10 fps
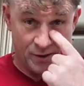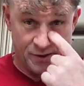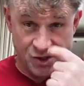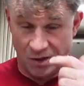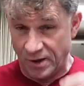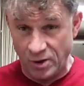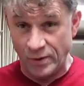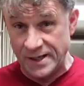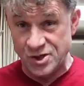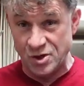so the
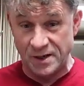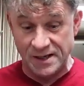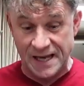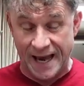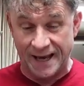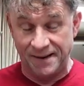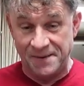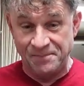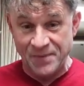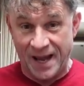lightest you can get,
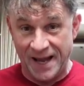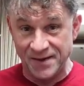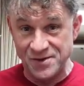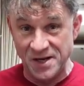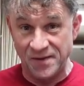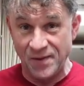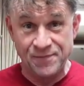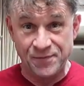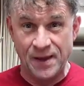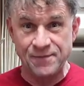and
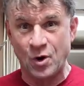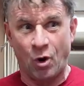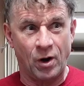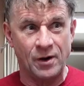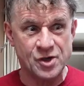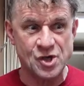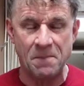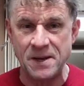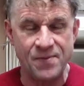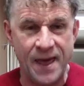they've got
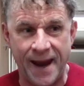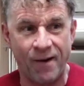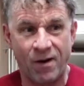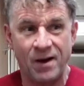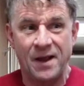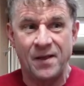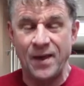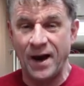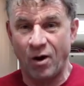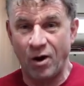some in there
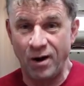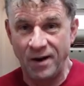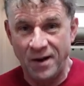that are